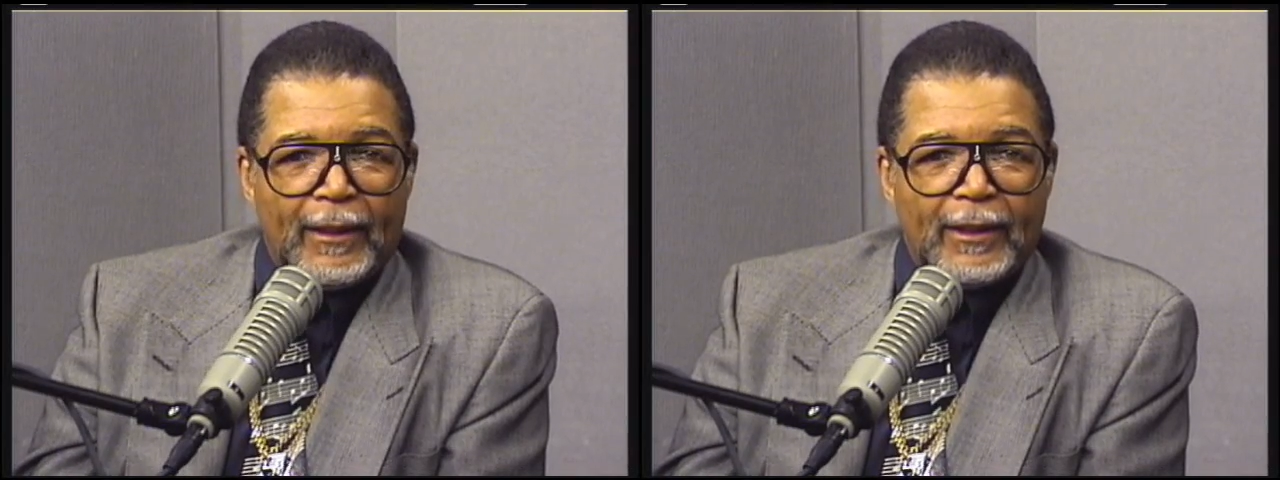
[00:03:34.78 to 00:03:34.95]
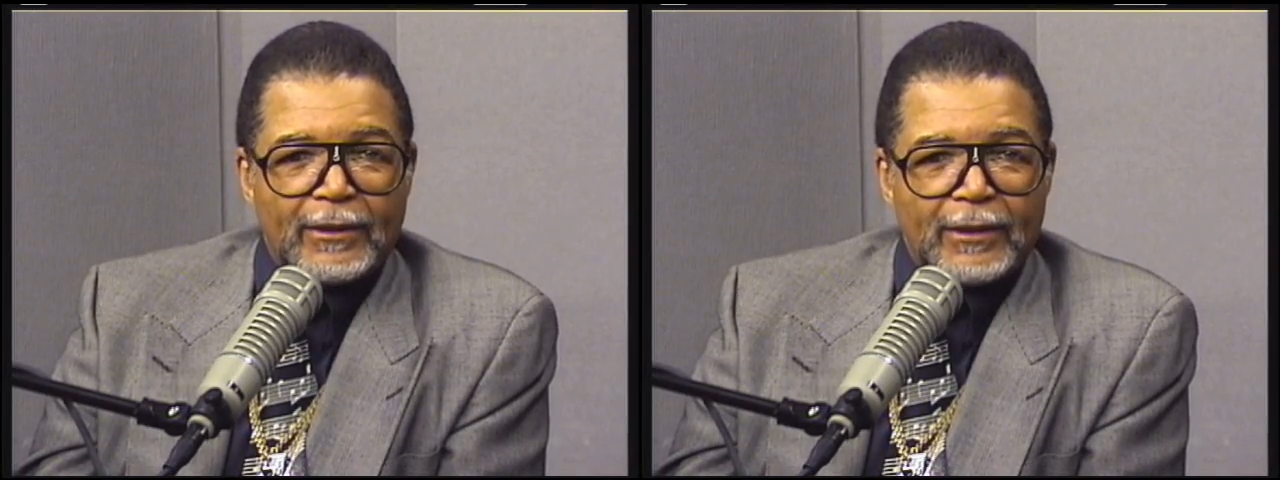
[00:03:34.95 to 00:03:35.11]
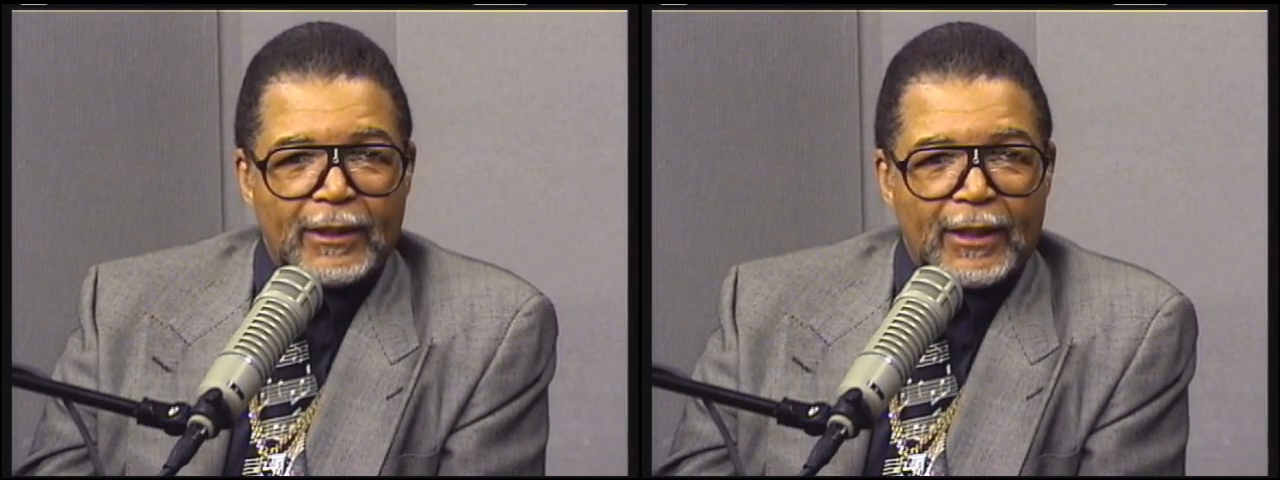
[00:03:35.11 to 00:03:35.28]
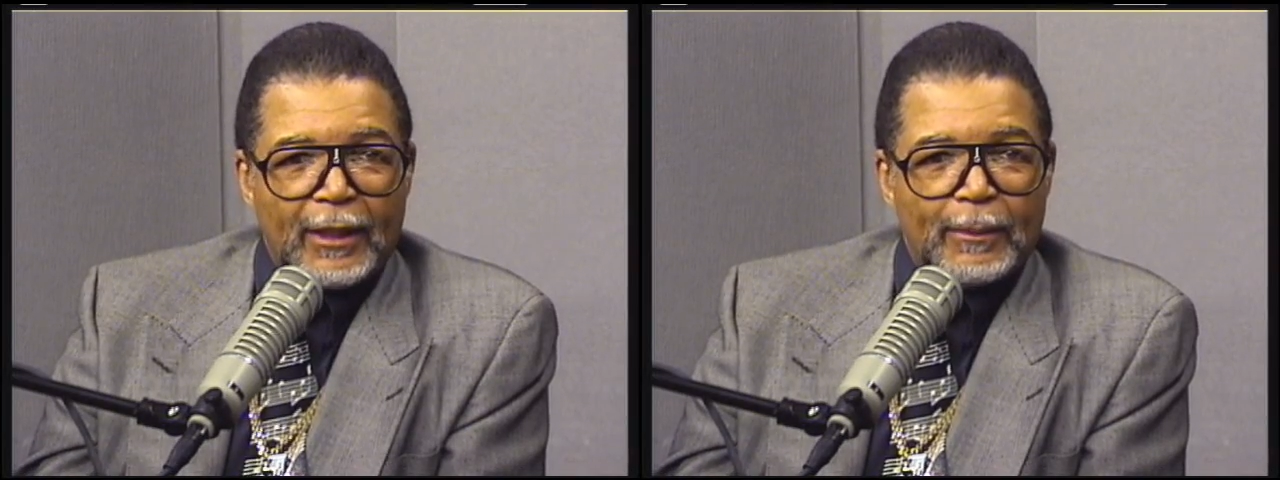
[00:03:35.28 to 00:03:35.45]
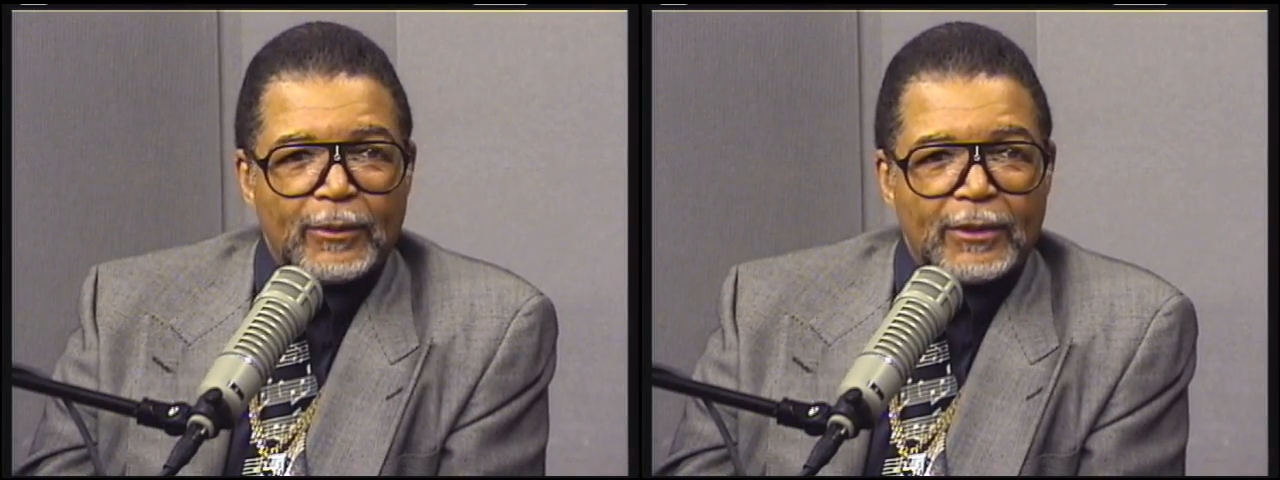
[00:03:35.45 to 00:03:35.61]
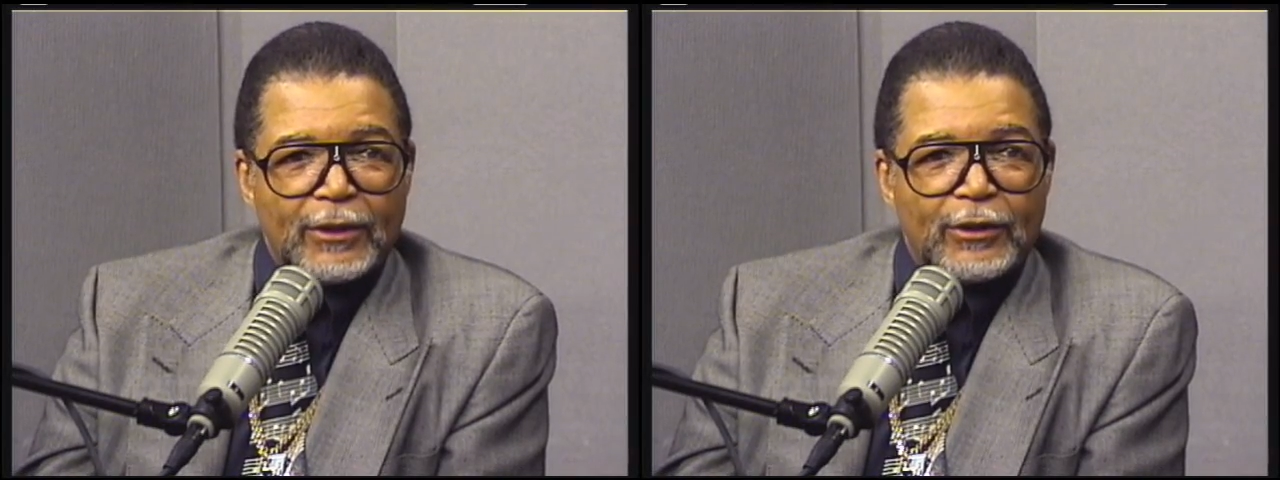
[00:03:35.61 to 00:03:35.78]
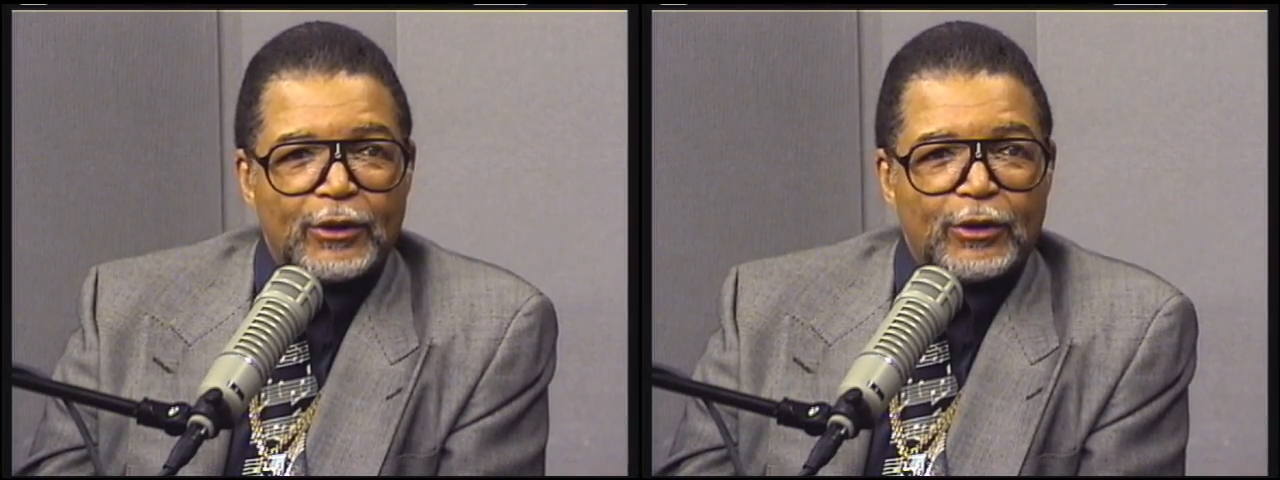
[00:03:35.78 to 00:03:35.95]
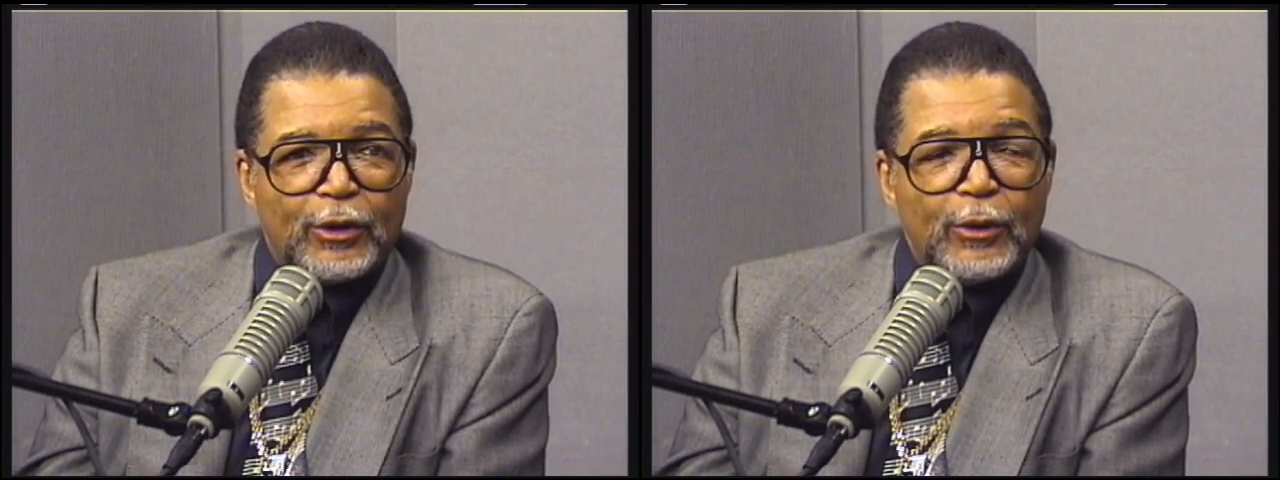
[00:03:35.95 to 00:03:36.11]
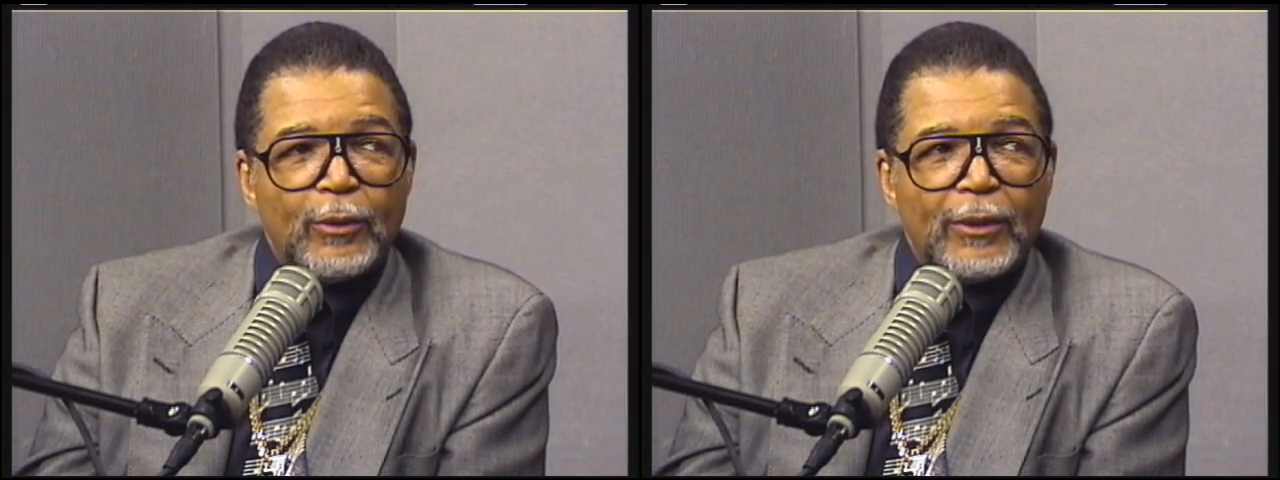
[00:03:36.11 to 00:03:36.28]
is it enables us to
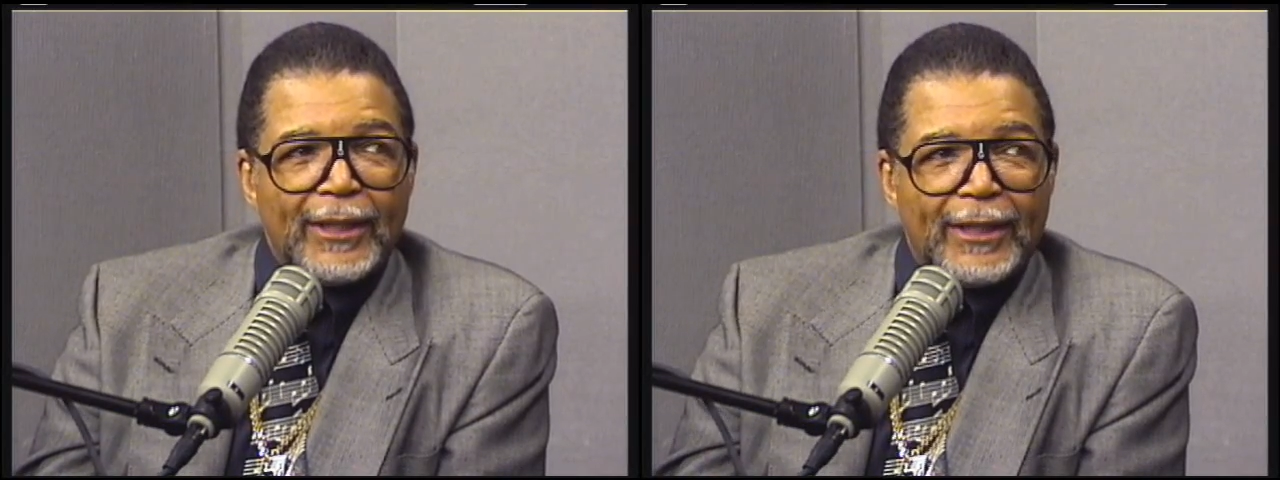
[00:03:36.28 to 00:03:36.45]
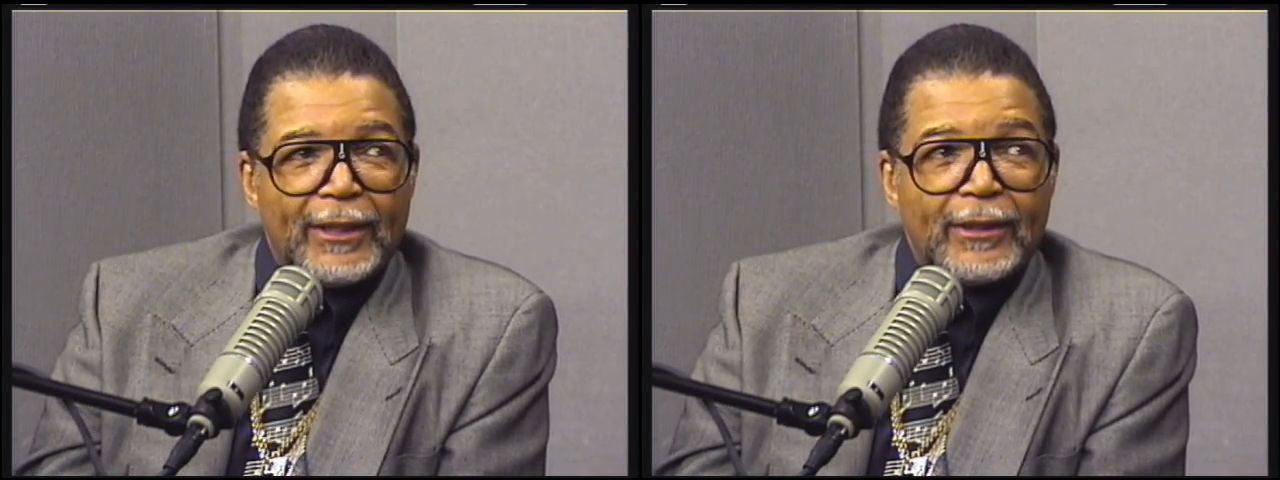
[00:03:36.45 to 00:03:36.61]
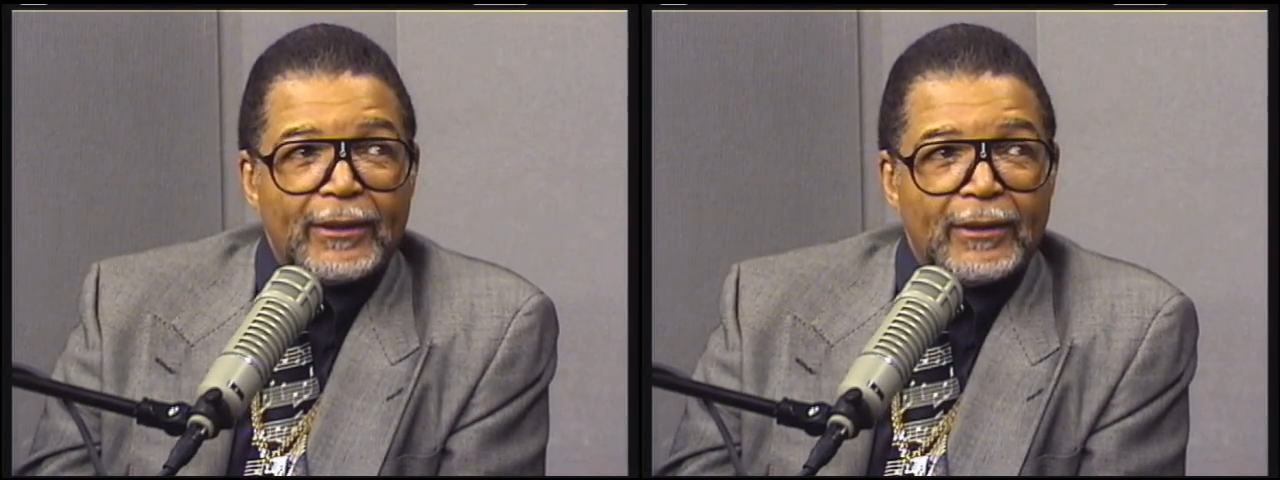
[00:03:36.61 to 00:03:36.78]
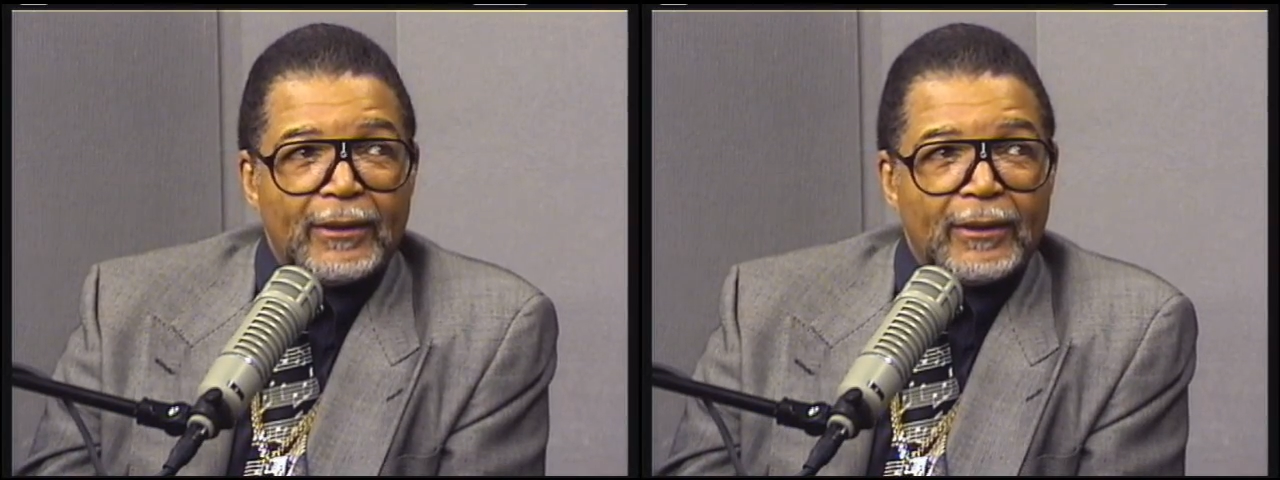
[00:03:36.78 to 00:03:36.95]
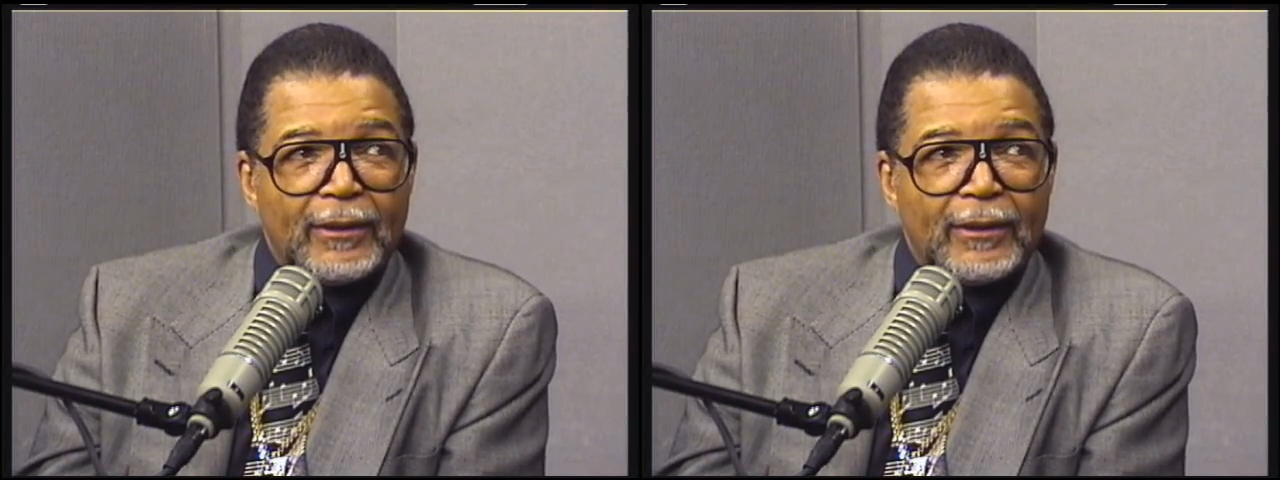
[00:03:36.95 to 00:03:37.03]
tune in